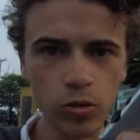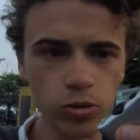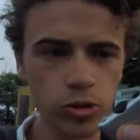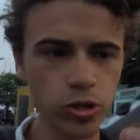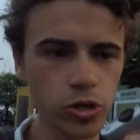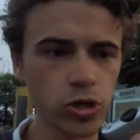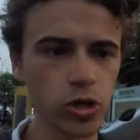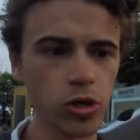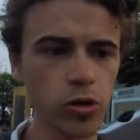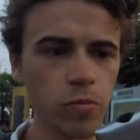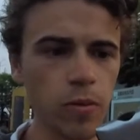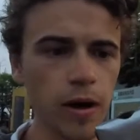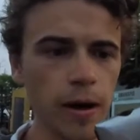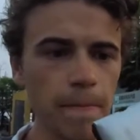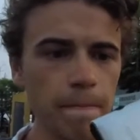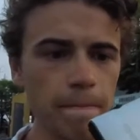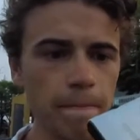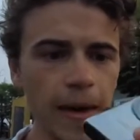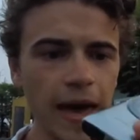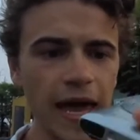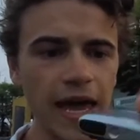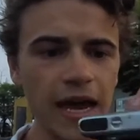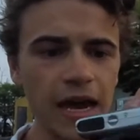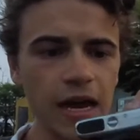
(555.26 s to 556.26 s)
Also, my
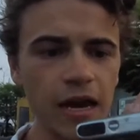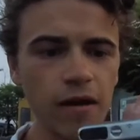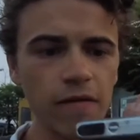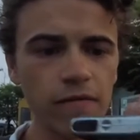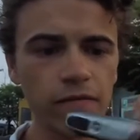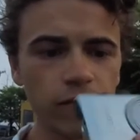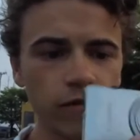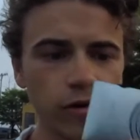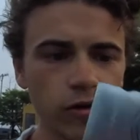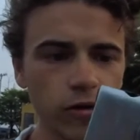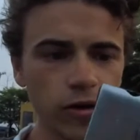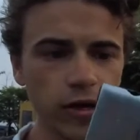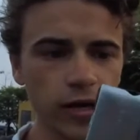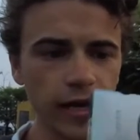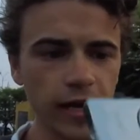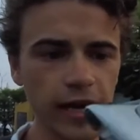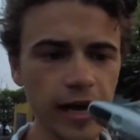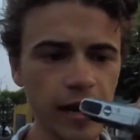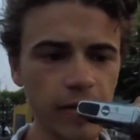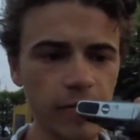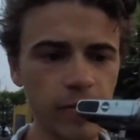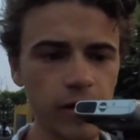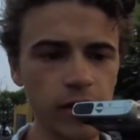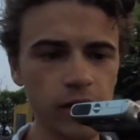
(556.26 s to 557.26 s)
main vlogging
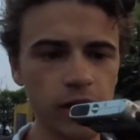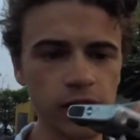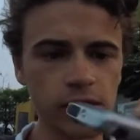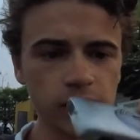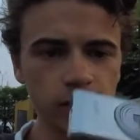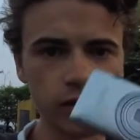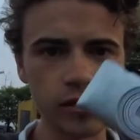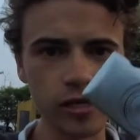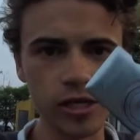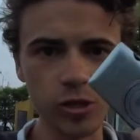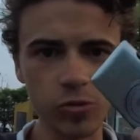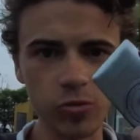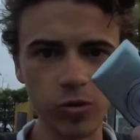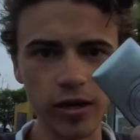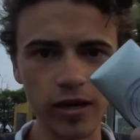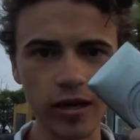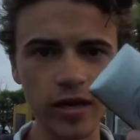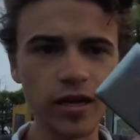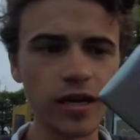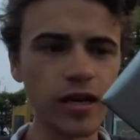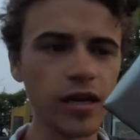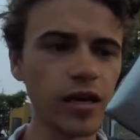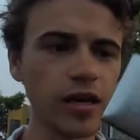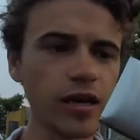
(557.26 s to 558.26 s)
camera, this one
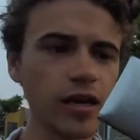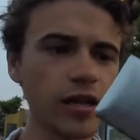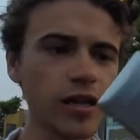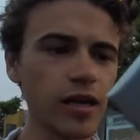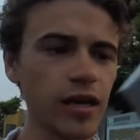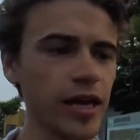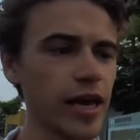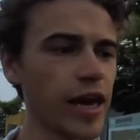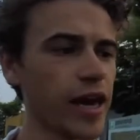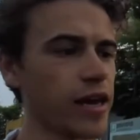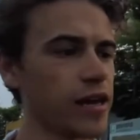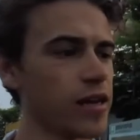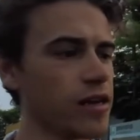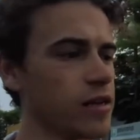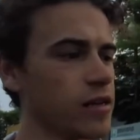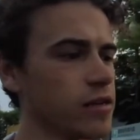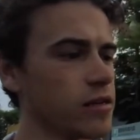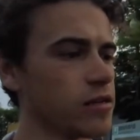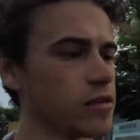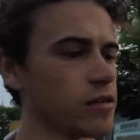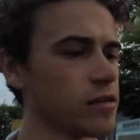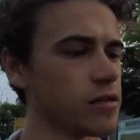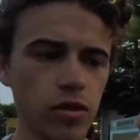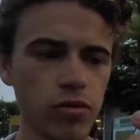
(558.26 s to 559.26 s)
here, the Canon
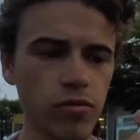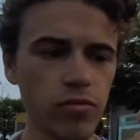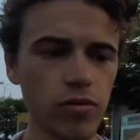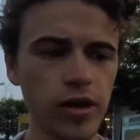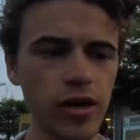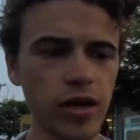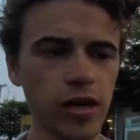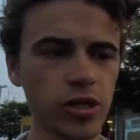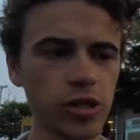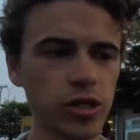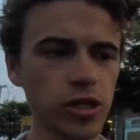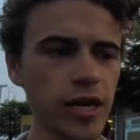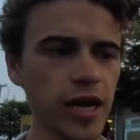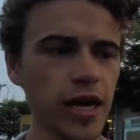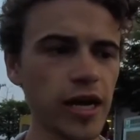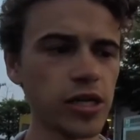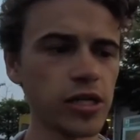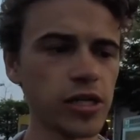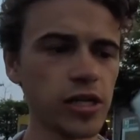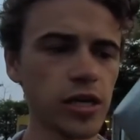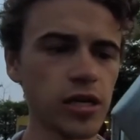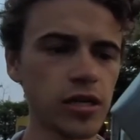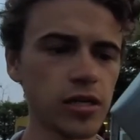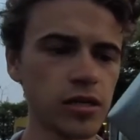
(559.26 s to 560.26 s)

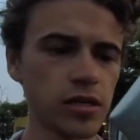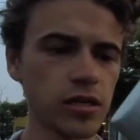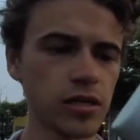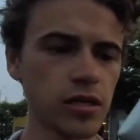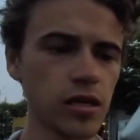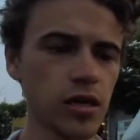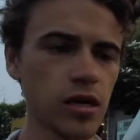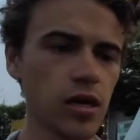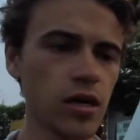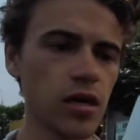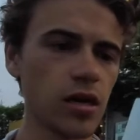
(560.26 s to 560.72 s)
300HS,